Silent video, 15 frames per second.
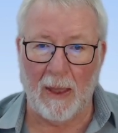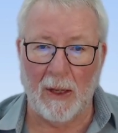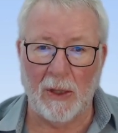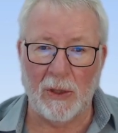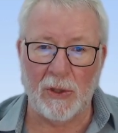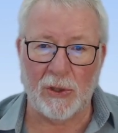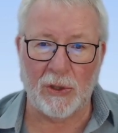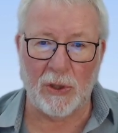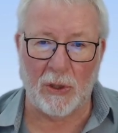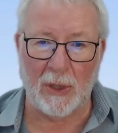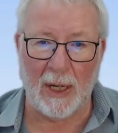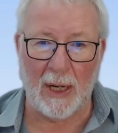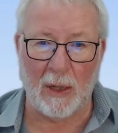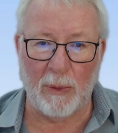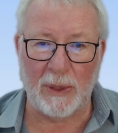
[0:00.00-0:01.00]
So
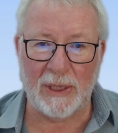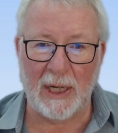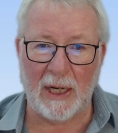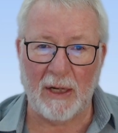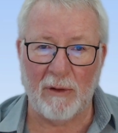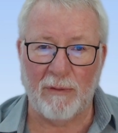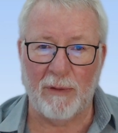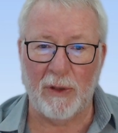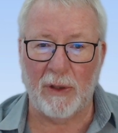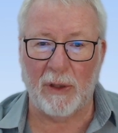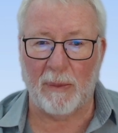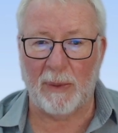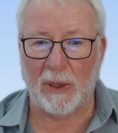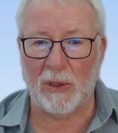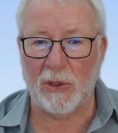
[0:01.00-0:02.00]
now we take it further,
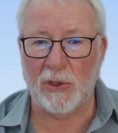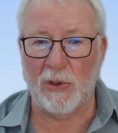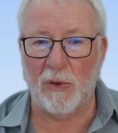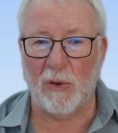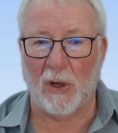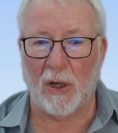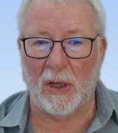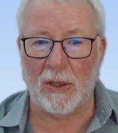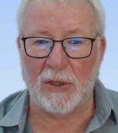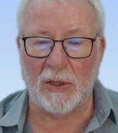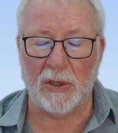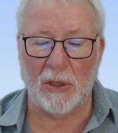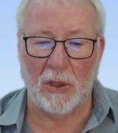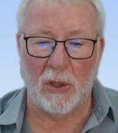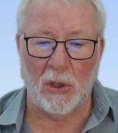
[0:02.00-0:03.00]
because you're
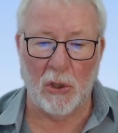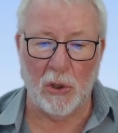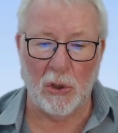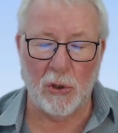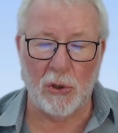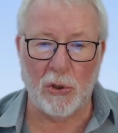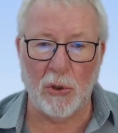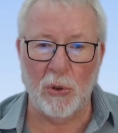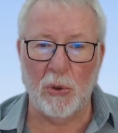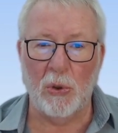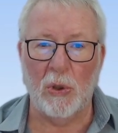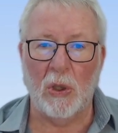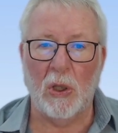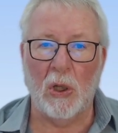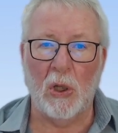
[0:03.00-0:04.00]
asked
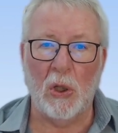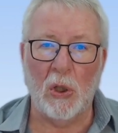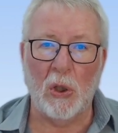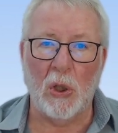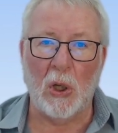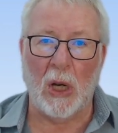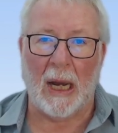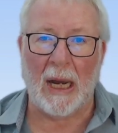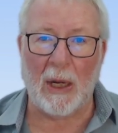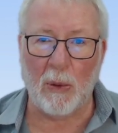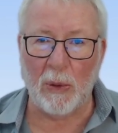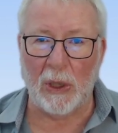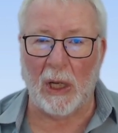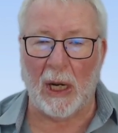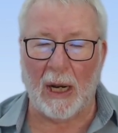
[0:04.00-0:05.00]
to,
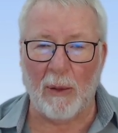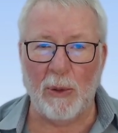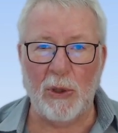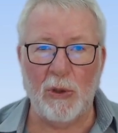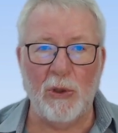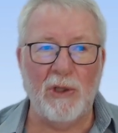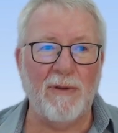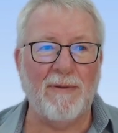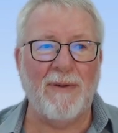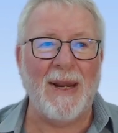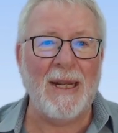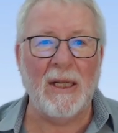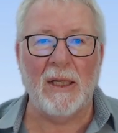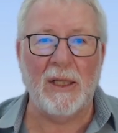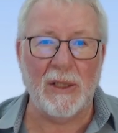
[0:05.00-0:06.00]
how would you
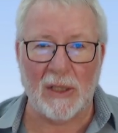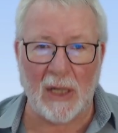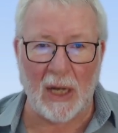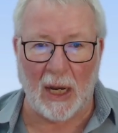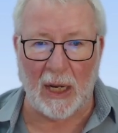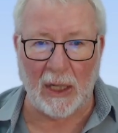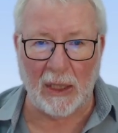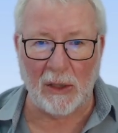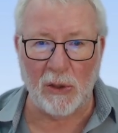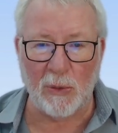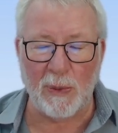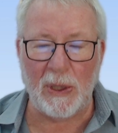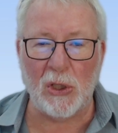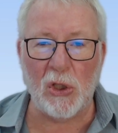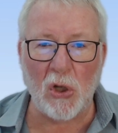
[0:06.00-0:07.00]
defend this guy who's
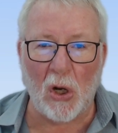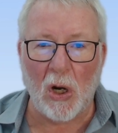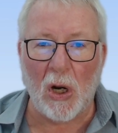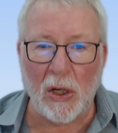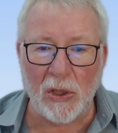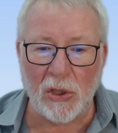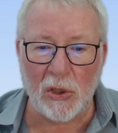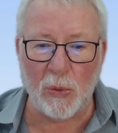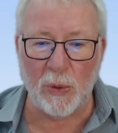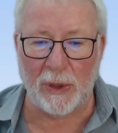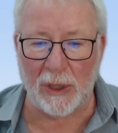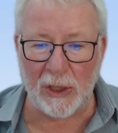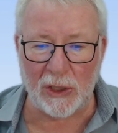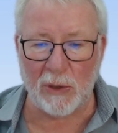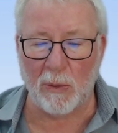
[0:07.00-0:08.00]
been charged with
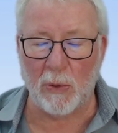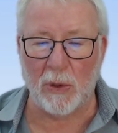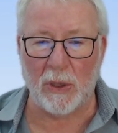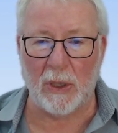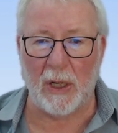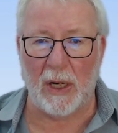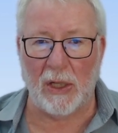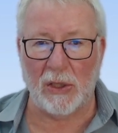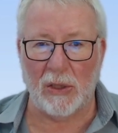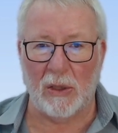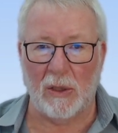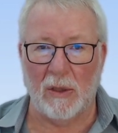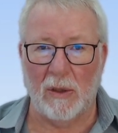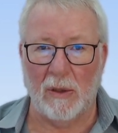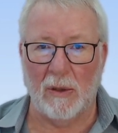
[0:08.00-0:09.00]
insubordination?
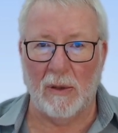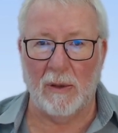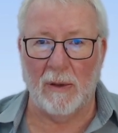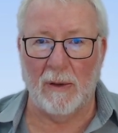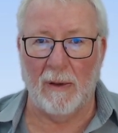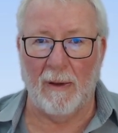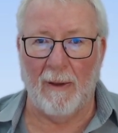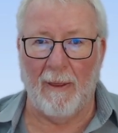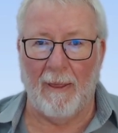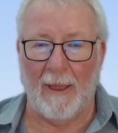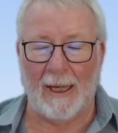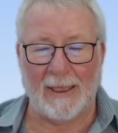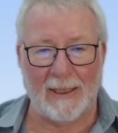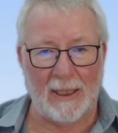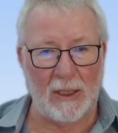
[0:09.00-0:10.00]

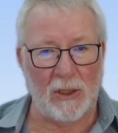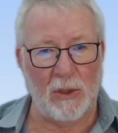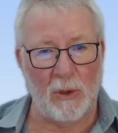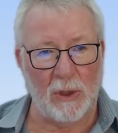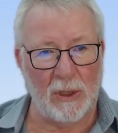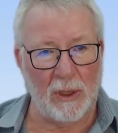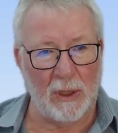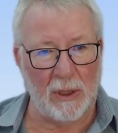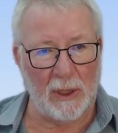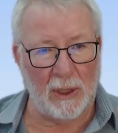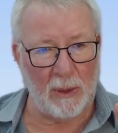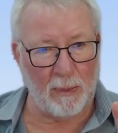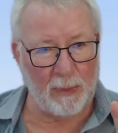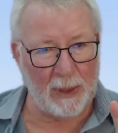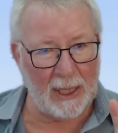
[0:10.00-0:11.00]
I said to you,
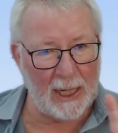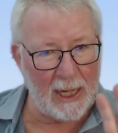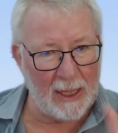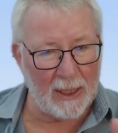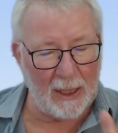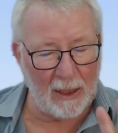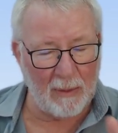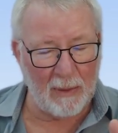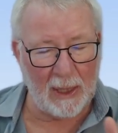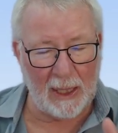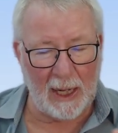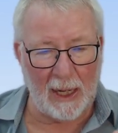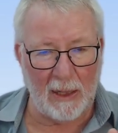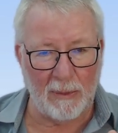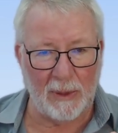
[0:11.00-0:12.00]
the key thing about
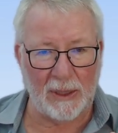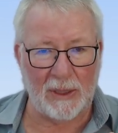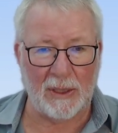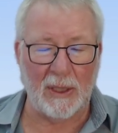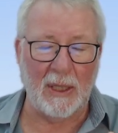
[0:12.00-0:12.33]
elements